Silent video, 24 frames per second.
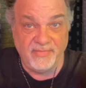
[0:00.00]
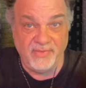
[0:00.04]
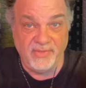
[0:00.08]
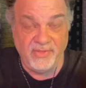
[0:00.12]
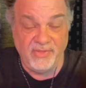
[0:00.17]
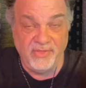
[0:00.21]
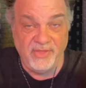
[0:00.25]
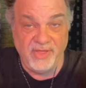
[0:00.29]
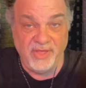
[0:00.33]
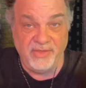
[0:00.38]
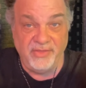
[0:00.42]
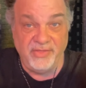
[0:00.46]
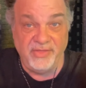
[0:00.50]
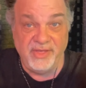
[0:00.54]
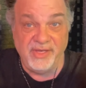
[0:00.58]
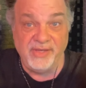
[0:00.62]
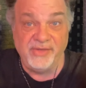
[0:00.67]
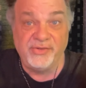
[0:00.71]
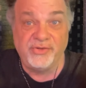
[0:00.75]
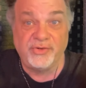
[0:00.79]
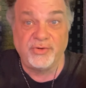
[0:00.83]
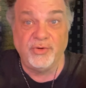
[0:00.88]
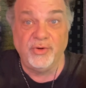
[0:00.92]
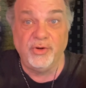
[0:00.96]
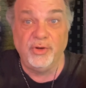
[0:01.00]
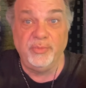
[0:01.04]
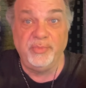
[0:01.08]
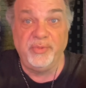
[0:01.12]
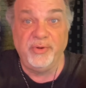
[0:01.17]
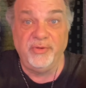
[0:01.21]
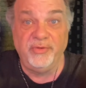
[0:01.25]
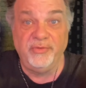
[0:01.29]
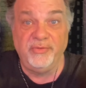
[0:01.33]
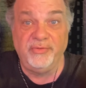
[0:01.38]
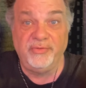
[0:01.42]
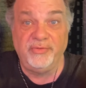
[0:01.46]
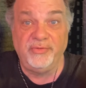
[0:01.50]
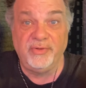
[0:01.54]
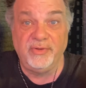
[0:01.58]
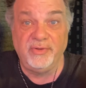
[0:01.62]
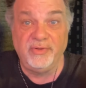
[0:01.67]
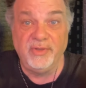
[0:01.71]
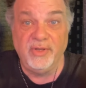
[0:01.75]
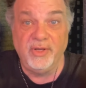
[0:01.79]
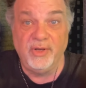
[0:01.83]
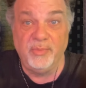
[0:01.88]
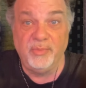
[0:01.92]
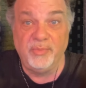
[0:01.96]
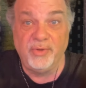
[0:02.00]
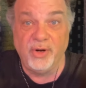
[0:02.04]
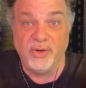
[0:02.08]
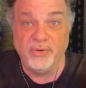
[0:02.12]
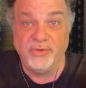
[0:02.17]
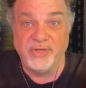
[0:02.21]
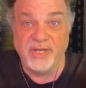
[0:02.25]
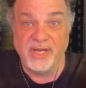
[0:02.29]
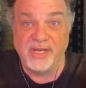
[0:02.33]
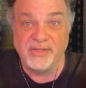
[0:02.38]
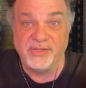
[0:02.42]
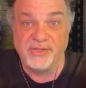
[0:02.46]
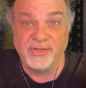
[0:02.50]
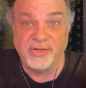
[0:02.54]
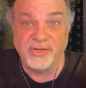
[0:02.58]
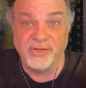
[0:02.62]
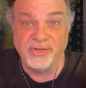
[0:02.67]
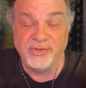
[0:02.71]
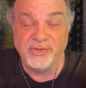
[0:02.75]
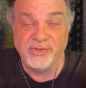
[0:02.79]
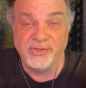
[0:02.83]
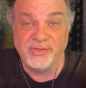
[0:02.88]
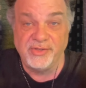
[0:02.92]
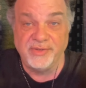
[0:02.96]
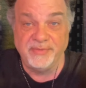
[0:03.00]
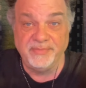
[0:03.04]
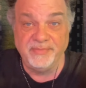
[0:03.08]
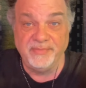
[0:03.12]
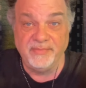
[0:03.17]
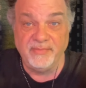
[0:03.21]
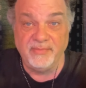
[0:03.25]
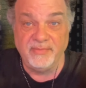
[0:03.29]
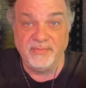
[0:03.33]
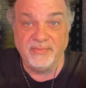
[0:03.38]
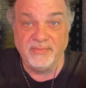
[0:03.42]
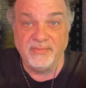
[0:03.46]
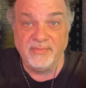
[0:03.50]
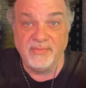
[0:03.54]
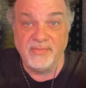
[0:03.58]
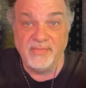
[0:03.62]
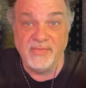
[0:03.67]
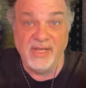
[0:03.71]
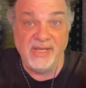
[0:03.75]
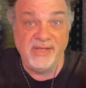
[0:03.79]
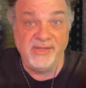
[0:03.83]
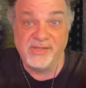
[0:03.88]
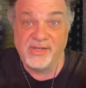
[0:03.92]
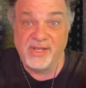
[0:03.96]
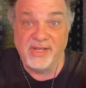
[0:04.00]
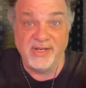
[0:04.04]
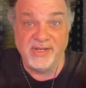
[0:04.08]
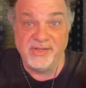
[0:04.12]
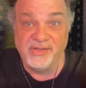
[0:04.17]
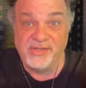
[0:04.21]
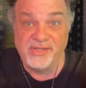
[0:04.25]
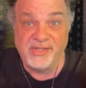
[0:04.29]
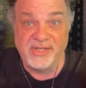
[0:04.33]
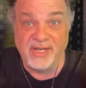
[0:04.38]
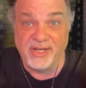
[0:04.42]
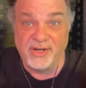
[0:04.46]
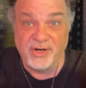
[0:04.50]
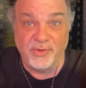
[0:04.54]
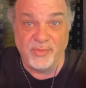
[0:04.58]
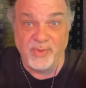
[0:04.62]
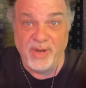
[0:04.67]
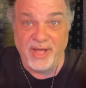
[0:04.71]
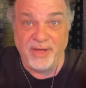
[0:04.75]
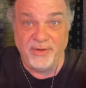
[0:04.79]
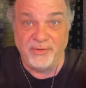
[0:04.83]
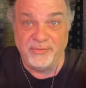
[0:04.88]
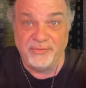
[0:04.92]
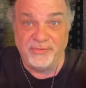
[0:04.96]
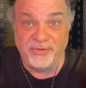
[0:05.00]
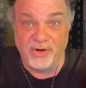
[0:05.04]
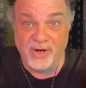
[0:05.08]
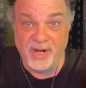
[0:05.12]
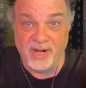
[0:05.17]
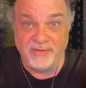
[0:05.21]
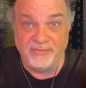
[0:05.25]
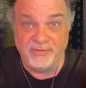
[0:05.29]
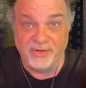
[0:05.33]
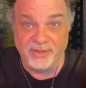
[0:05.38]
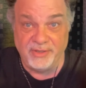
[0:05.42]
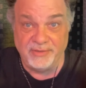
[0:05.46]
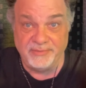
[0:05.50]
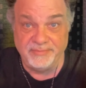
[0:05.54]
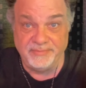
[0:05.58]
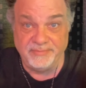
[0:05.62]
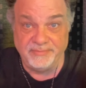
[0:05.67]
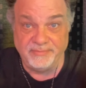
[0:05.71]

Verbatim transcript: that this group of protesters is going to stick around forever.